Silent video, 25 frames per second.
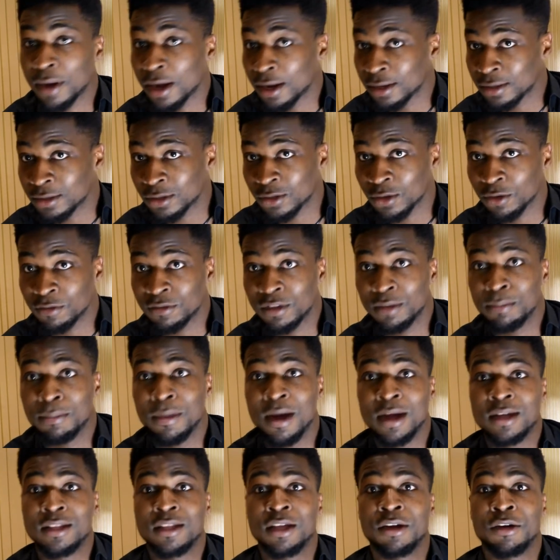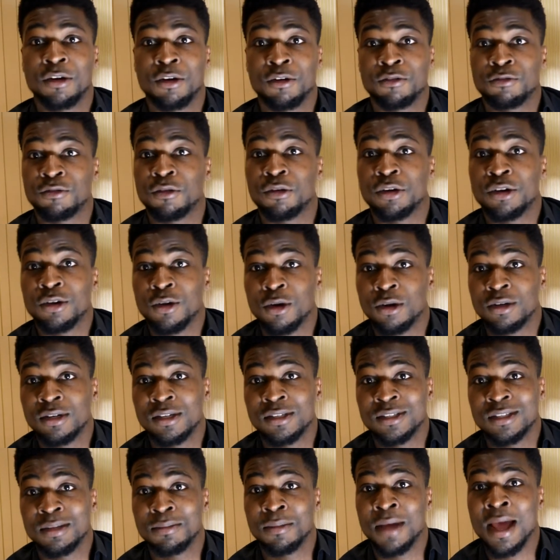parts of the bacteria or foreign
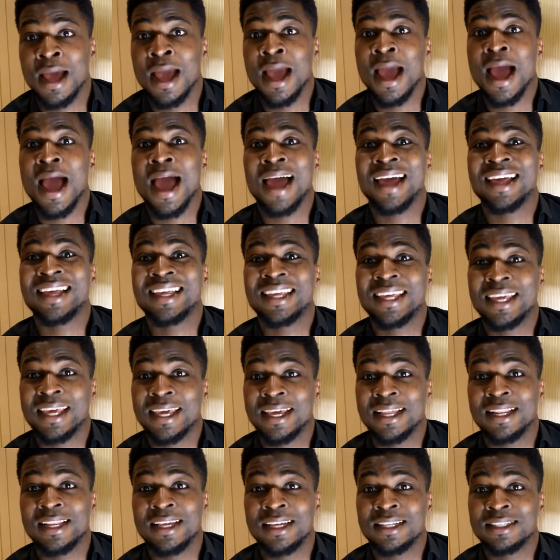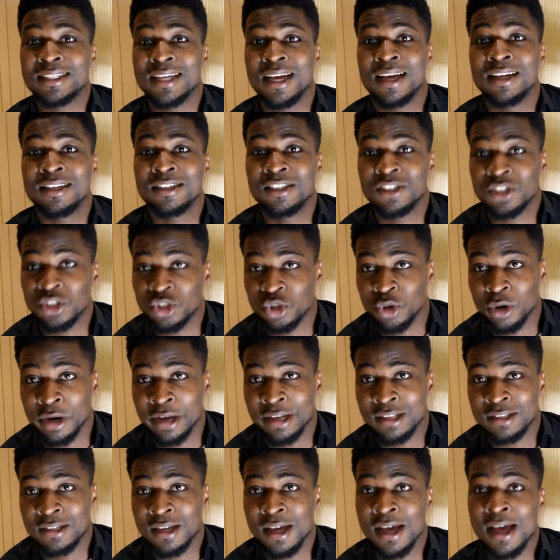organism and kill it and destroy
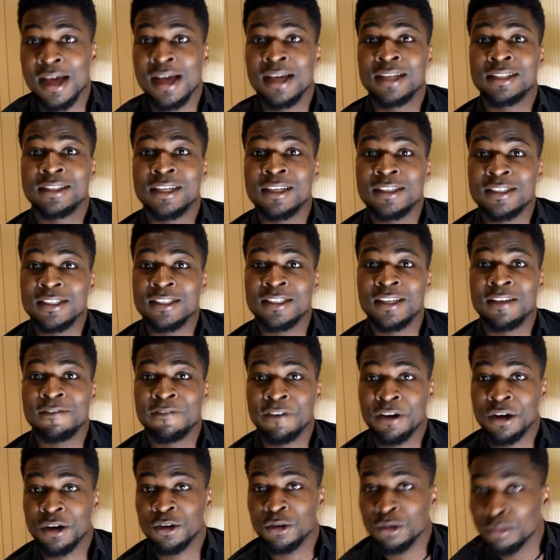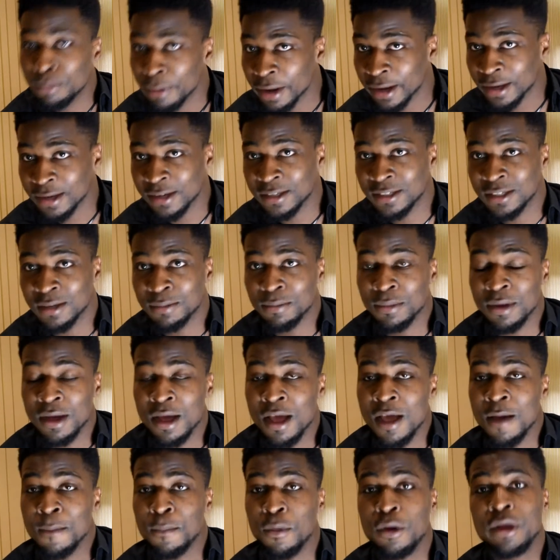it. This is a very good mechanism.
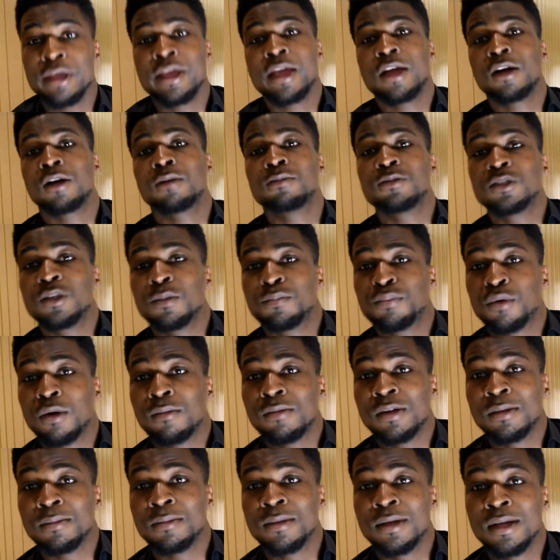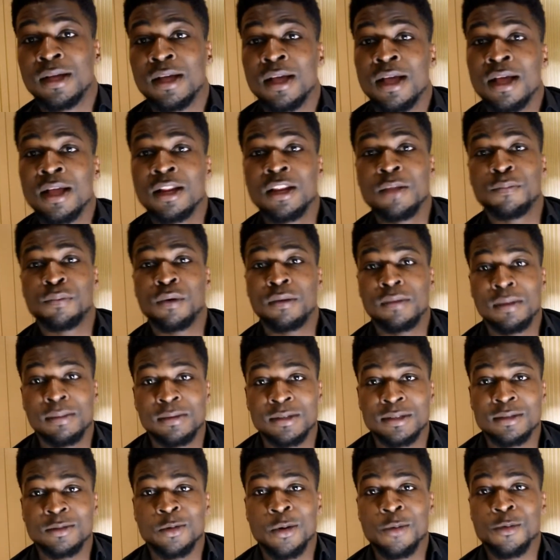But here comes the problem. The problem
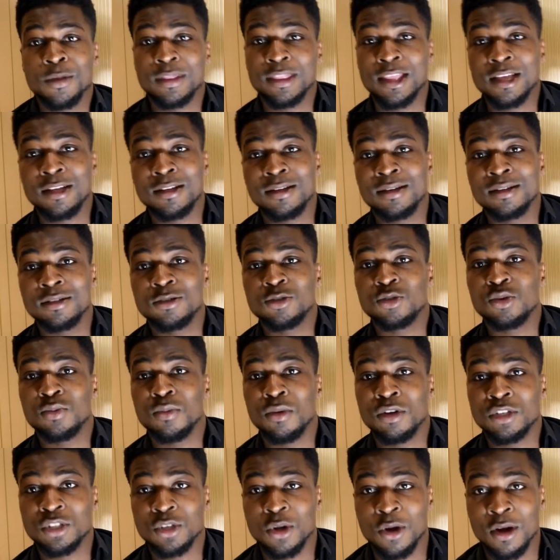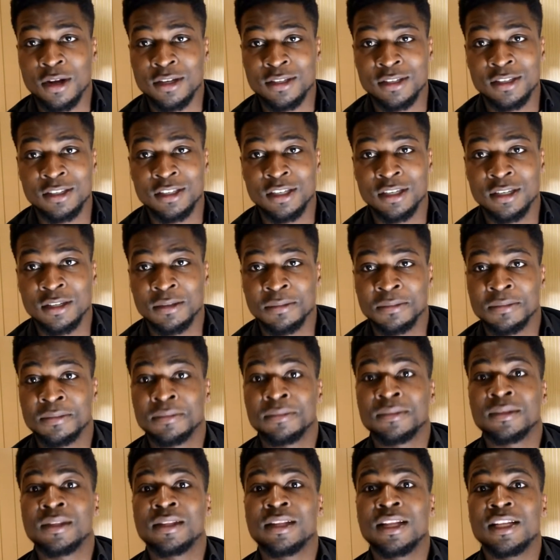is when we take in too much oxygen,
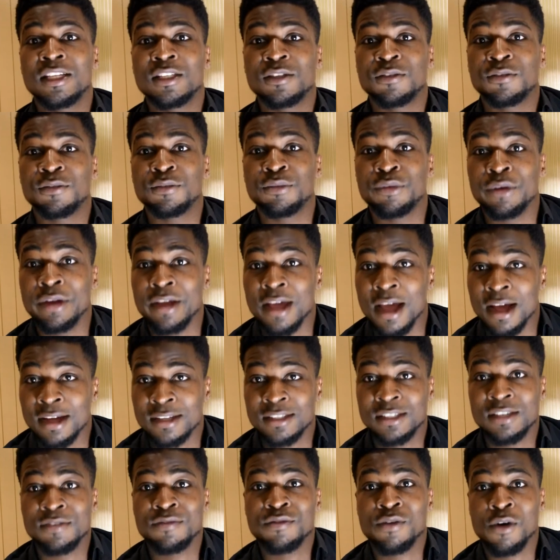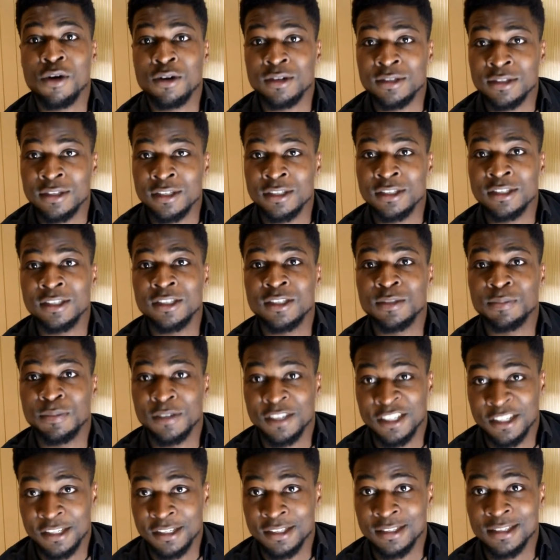these reactive oxygen
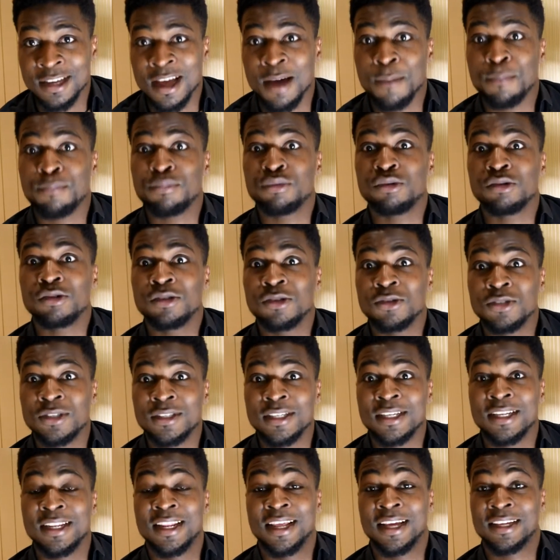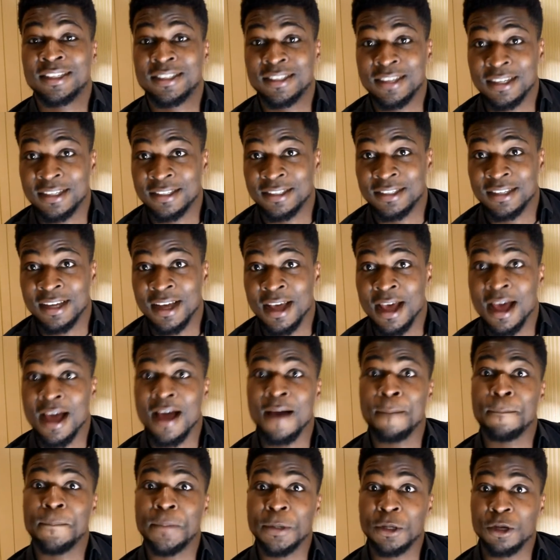species are produced in excess,
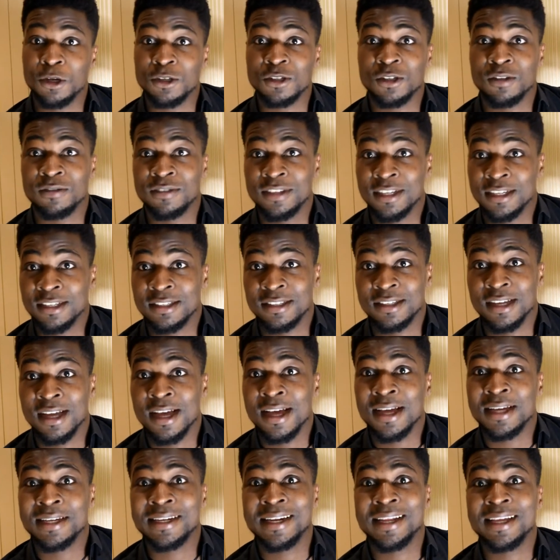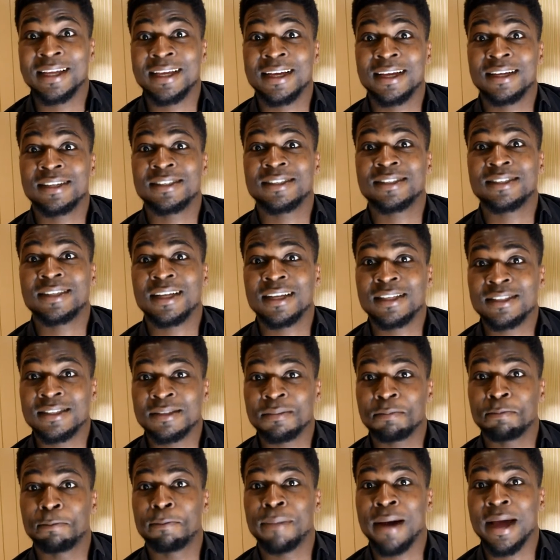and because of this, they can
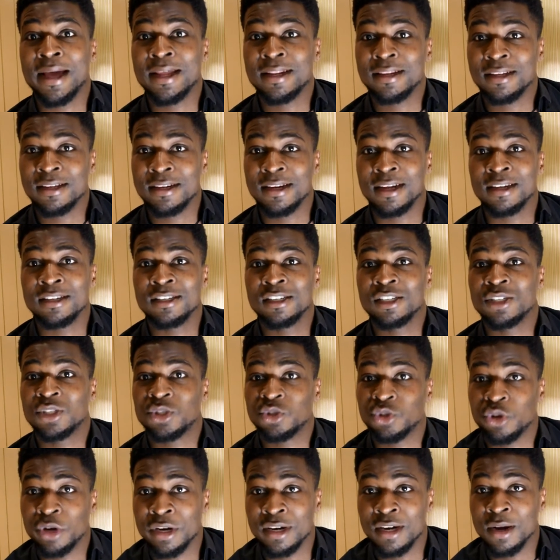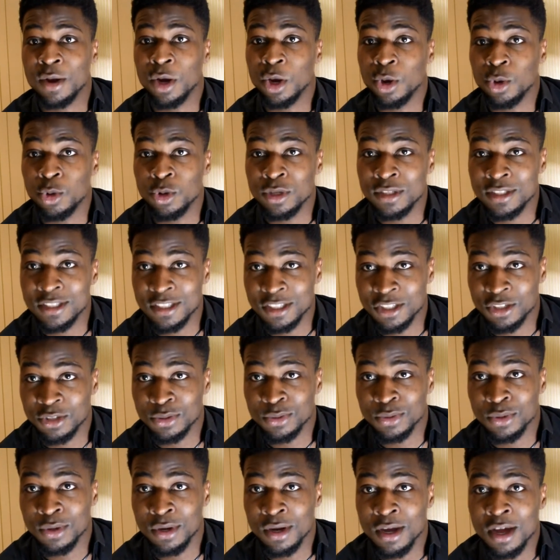start binding and destroying our own
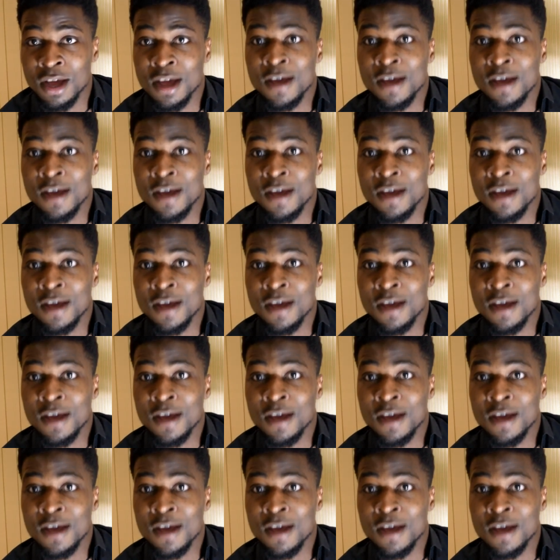tissue,